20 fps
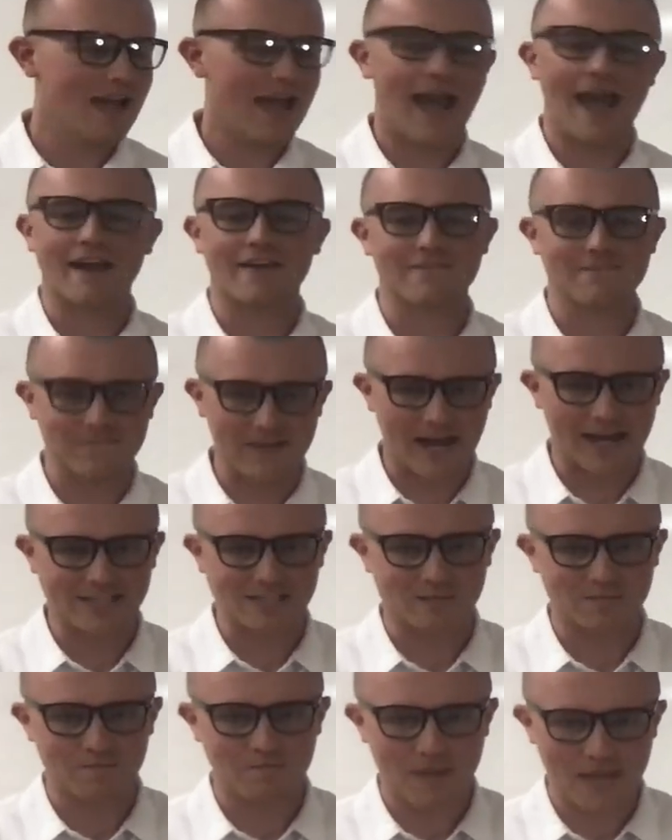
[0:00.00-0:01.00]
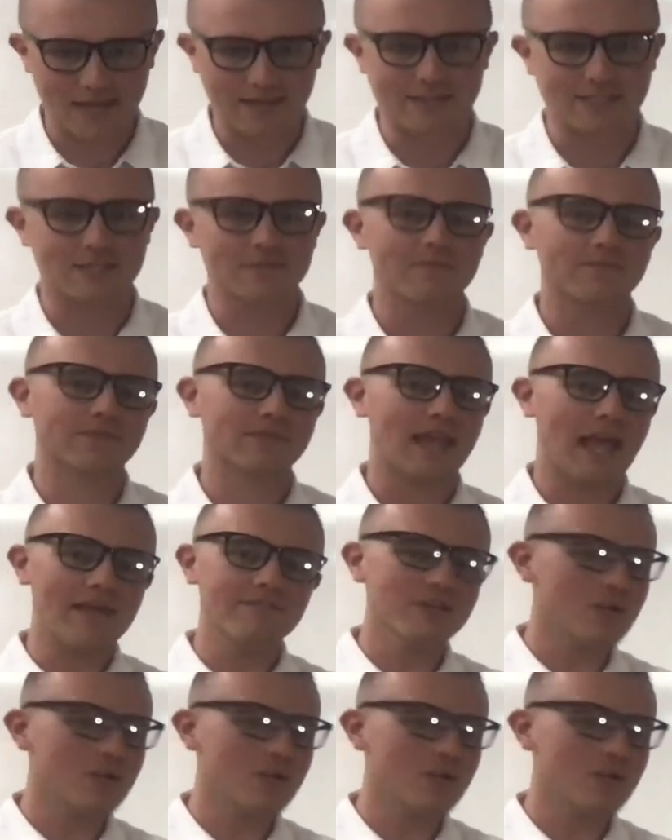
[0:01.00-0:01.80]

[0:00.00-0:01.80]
at a fast pace. Have any